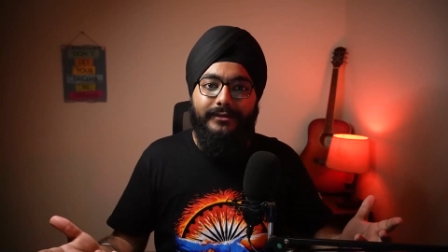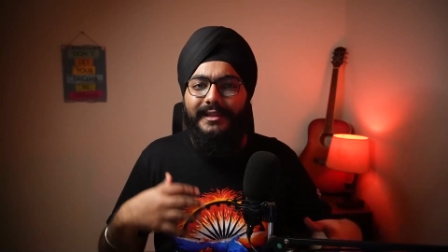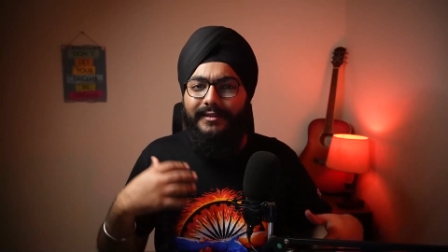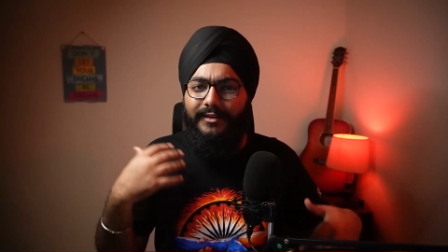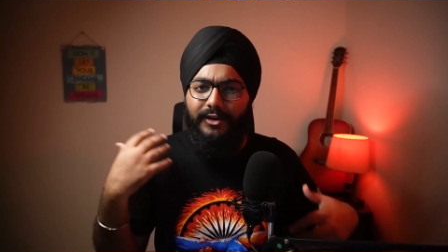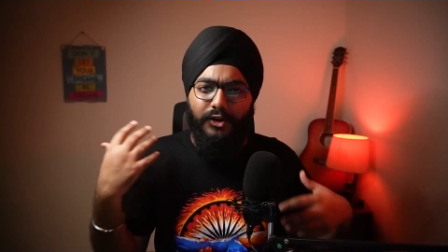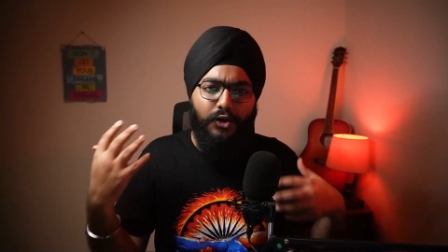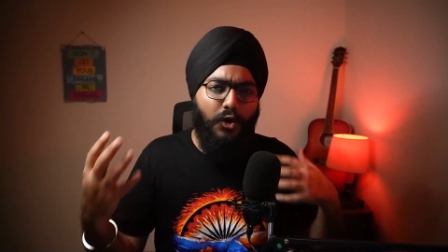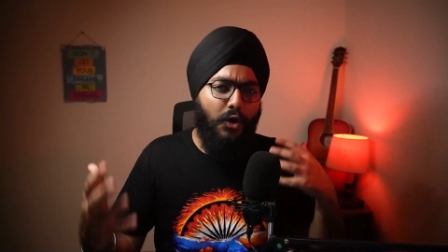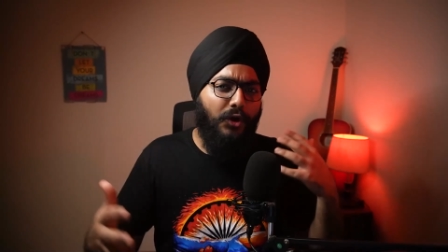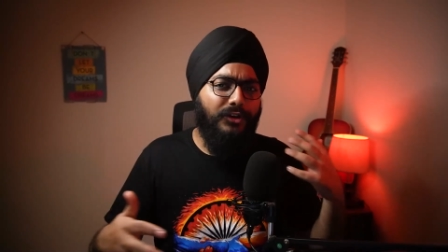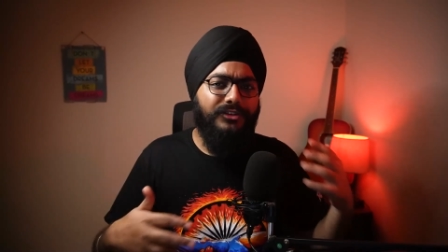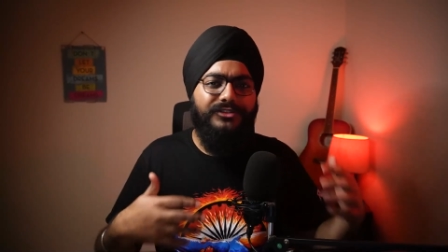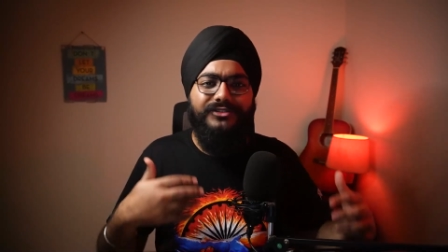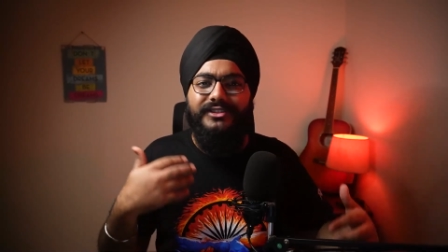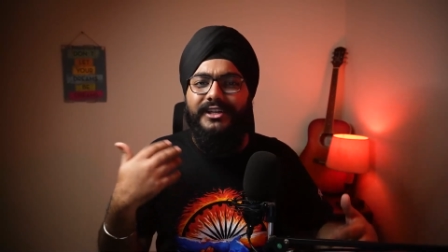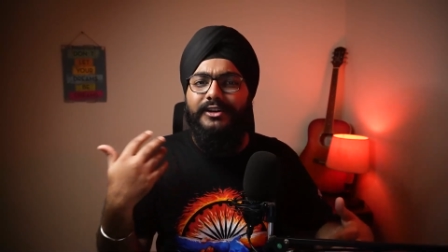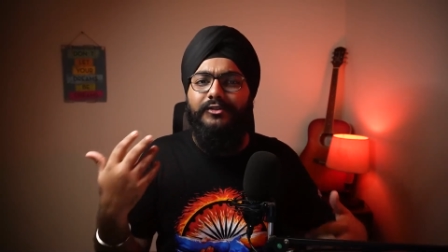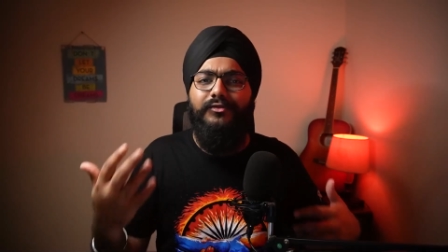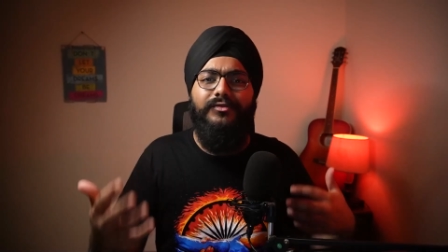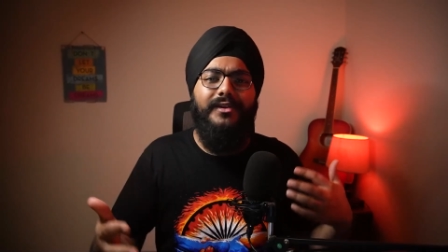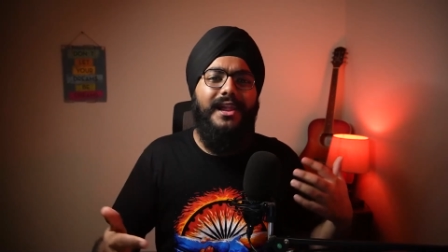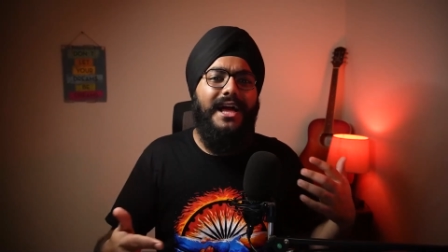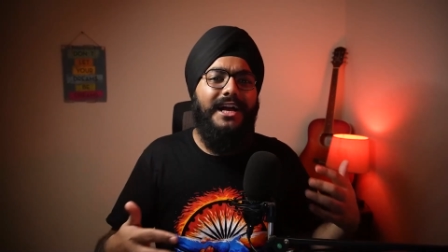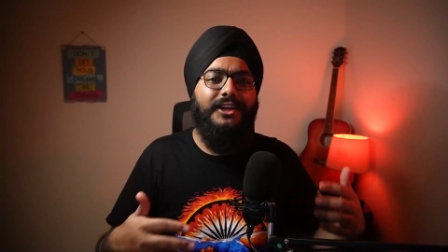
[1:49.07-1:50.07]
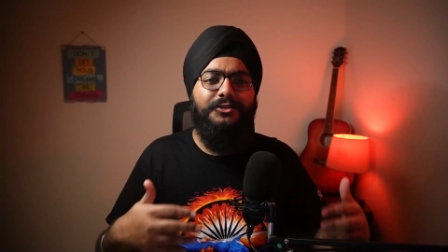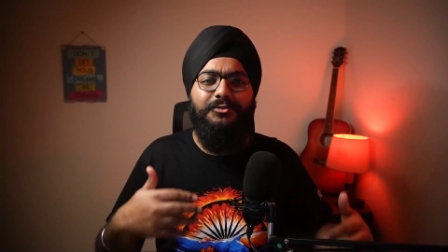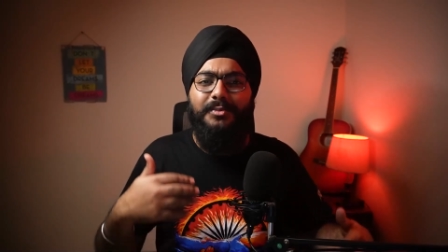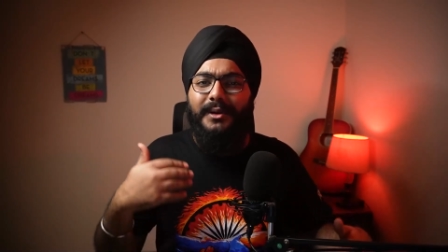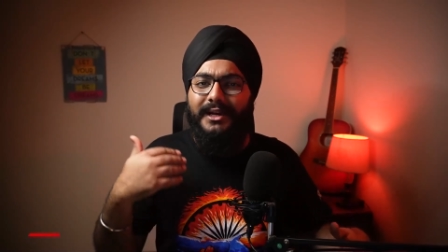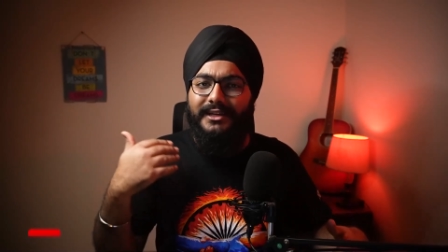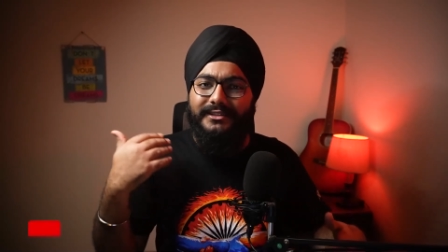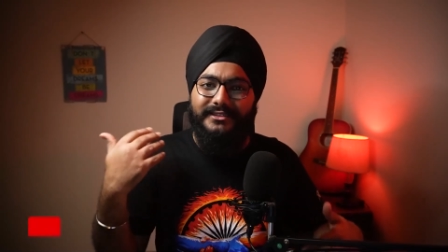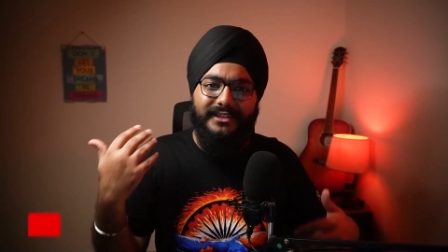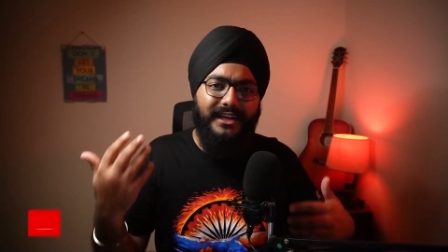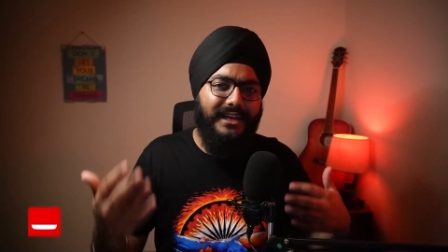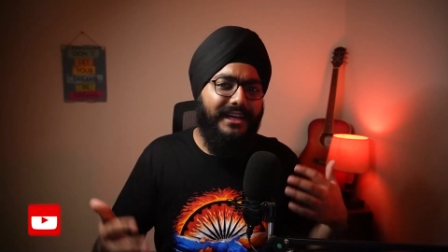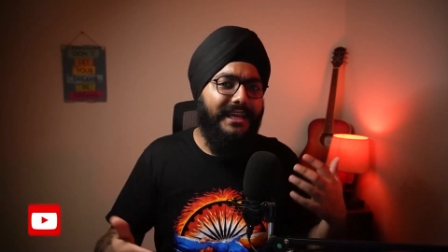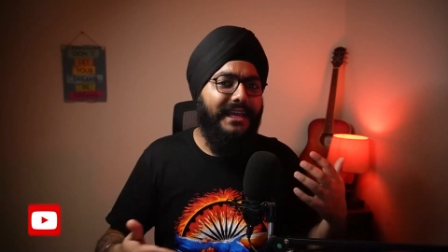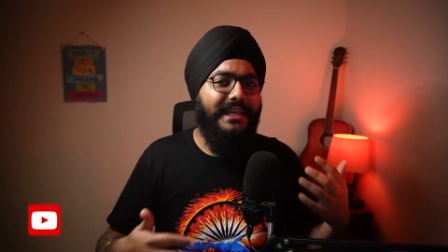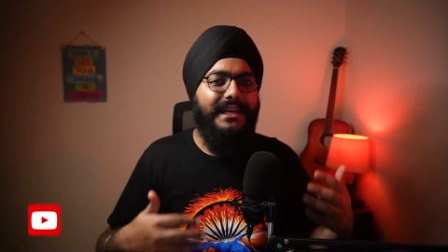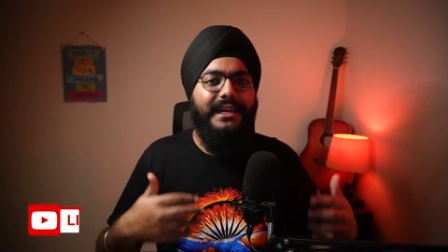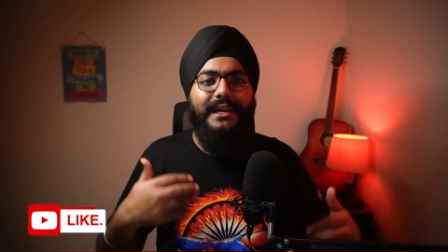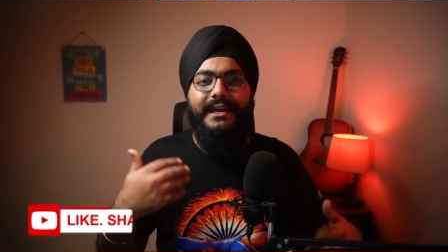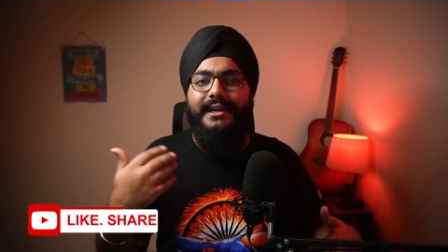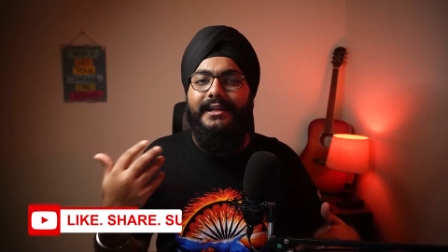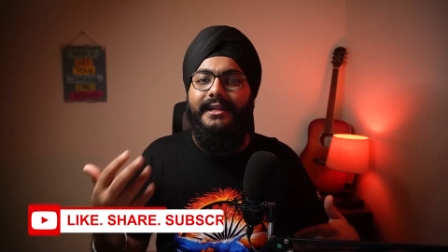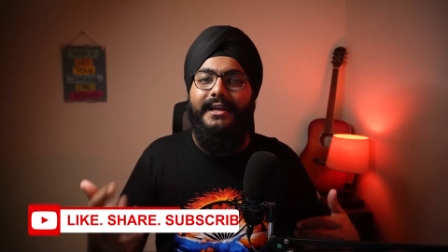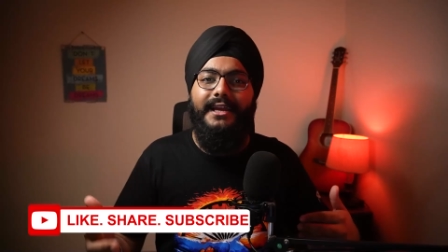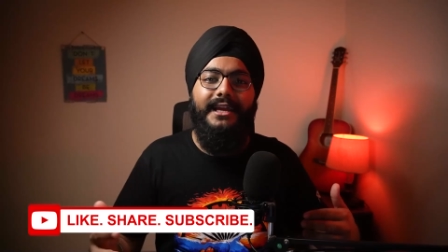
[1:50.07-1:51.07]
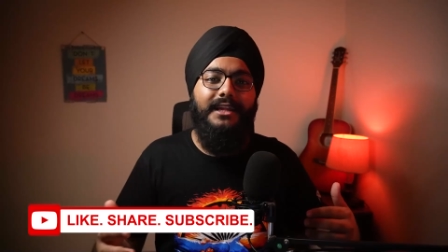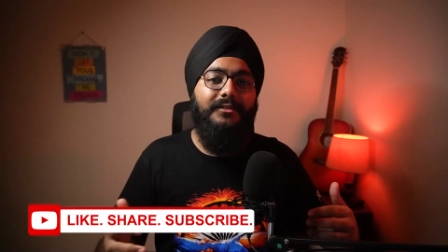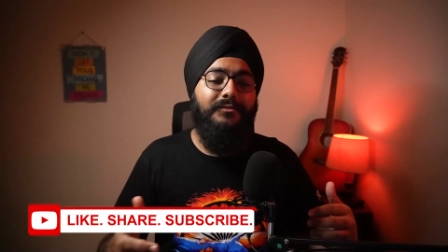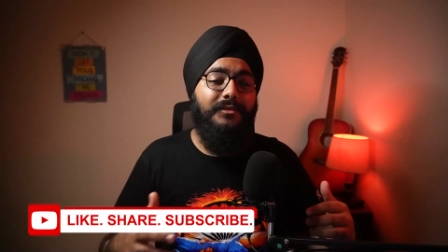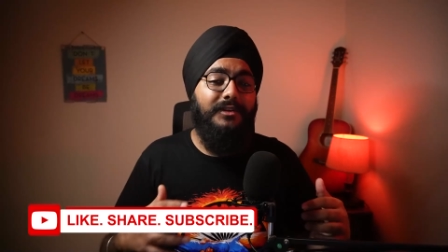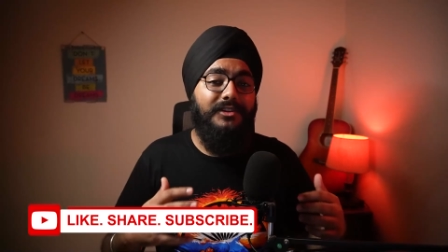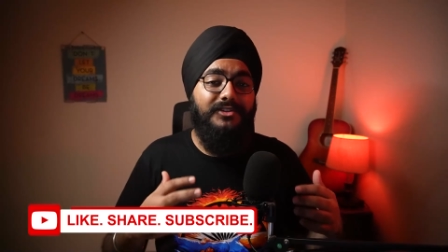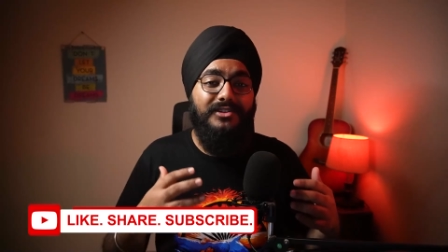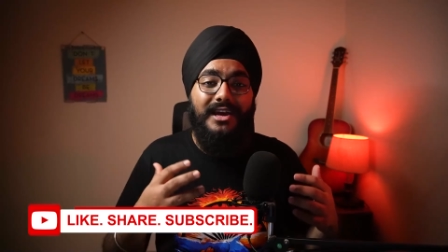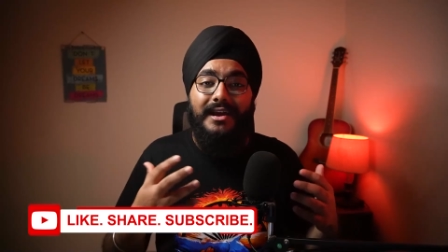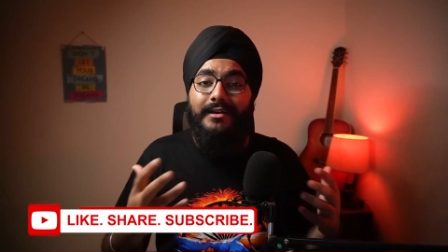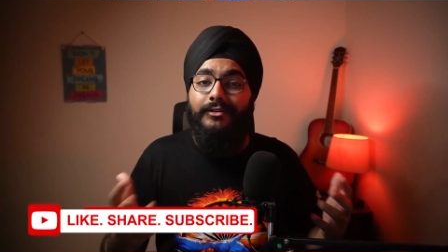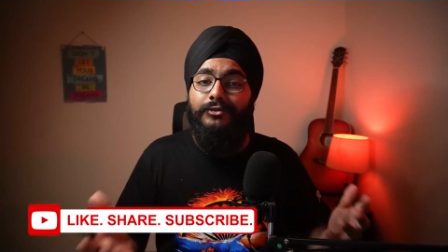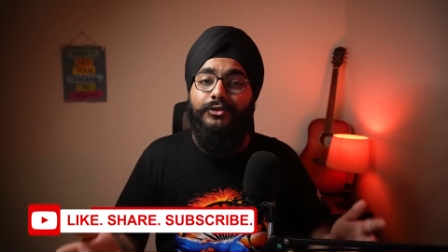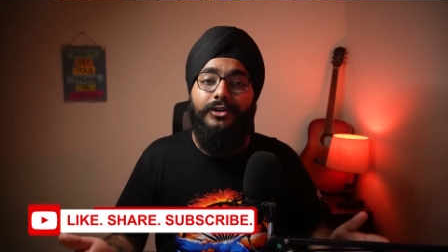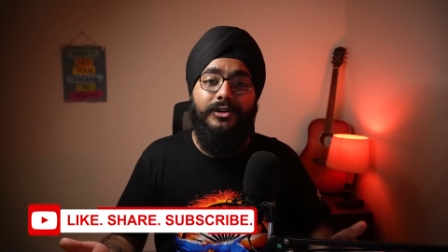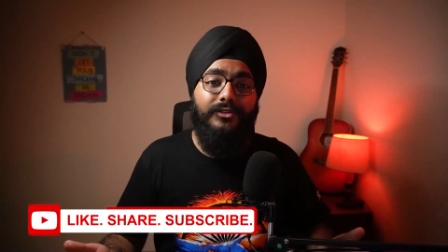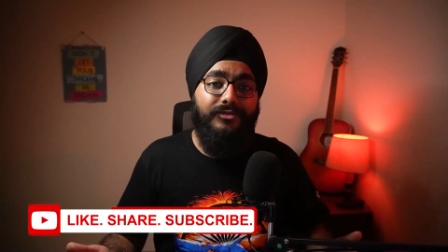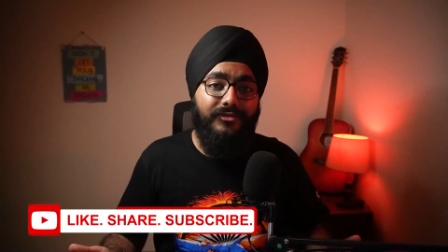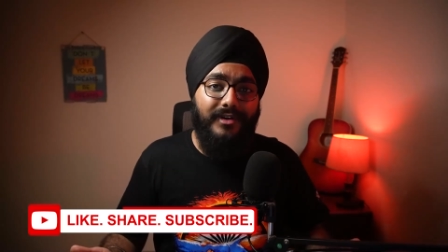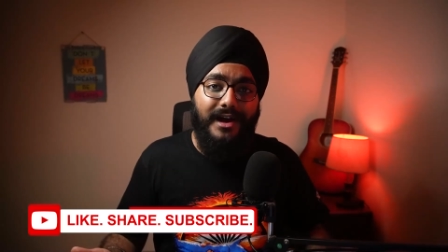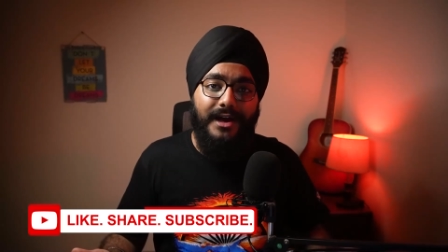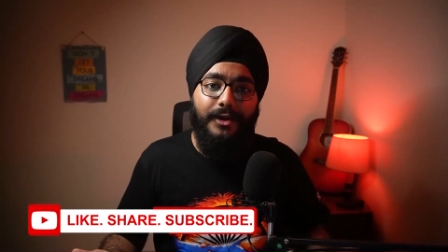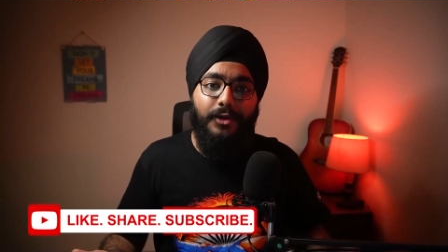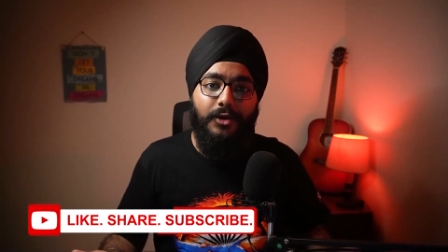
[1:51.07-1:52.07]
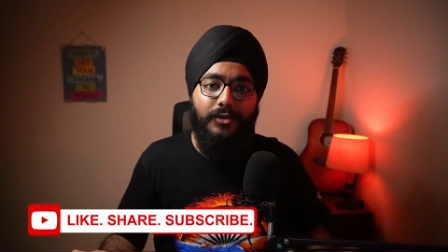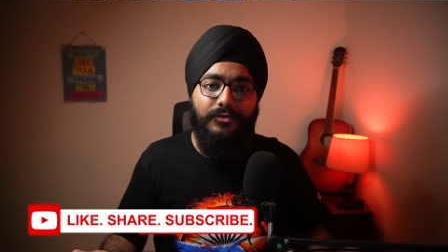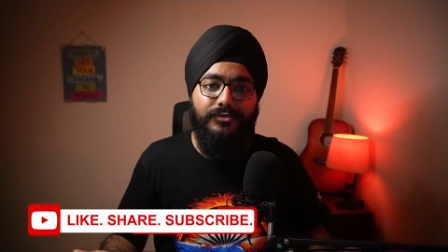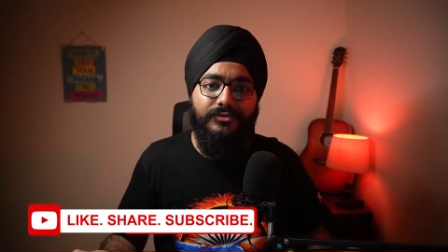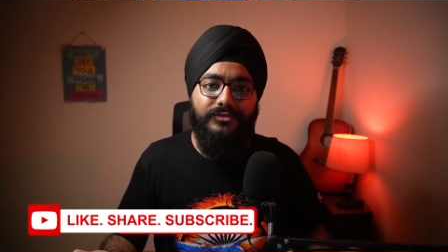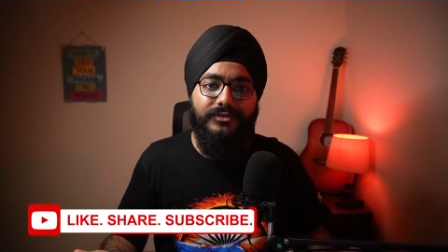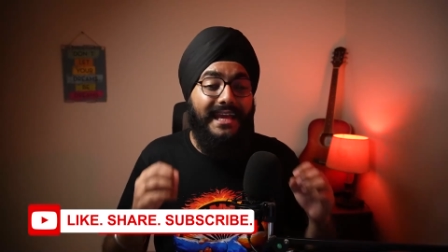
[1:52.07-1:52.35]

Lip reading: There are constant flashbacks again and again, which I was not a fan of.